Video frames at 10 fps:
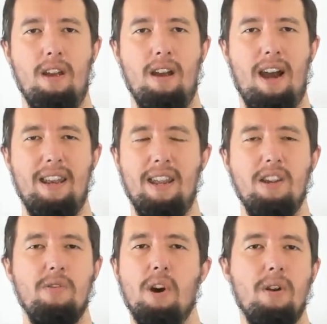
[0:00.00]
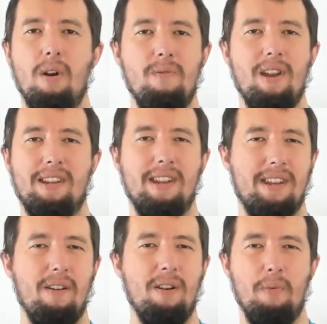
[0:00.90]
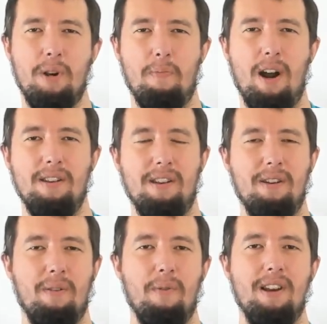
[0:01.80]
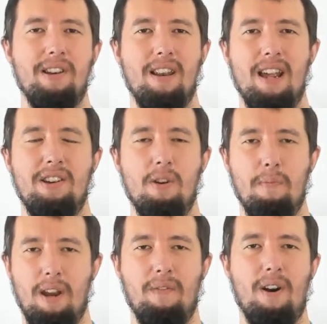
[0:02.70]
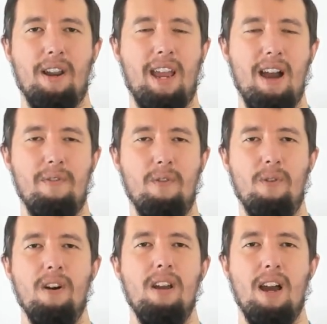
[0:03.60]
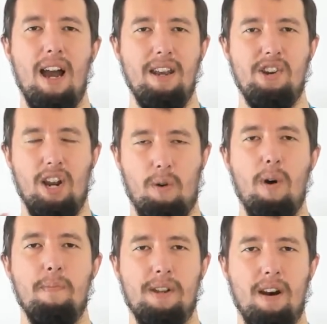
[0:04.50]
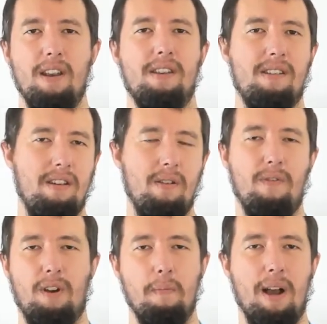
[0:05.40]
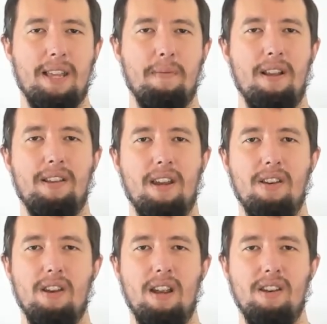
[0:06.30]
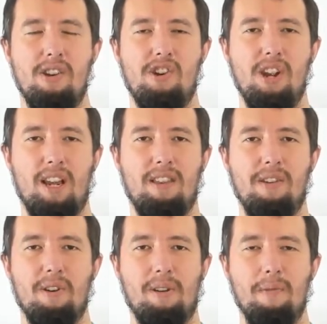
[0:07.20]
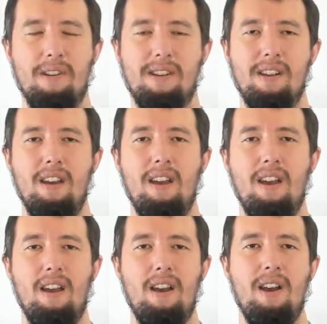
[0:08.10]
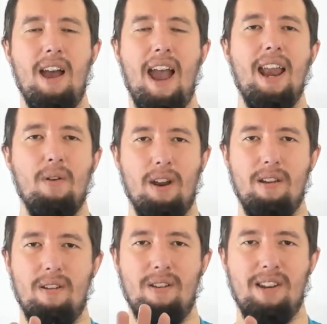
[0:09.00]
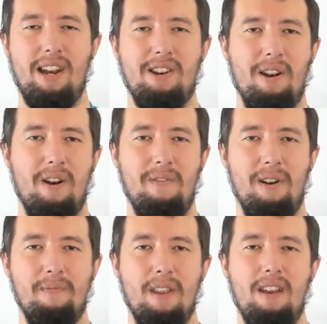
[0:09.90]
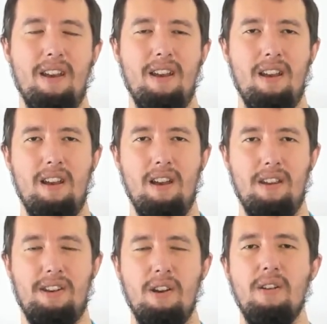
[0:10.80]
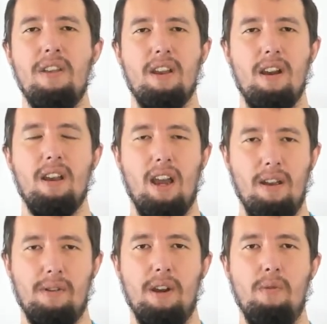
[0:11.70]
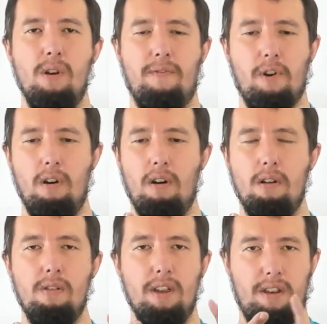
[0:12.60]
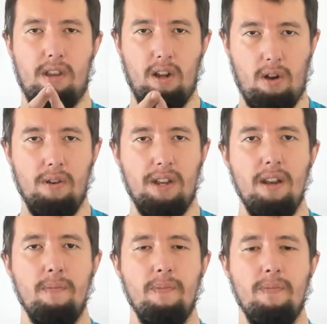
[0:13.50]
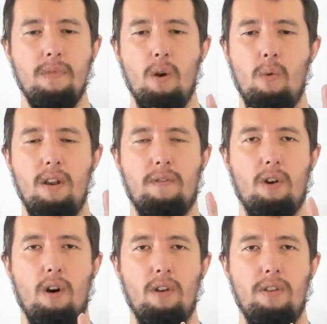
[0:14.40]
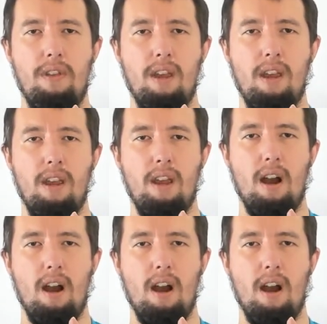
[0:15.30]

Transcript: And you don't know necessarily which browser's doing which unless you're being very careful and check websites, for compatibility and check the documents. Anyway, tangent over. So you think, okay, so we've got the content, we've got the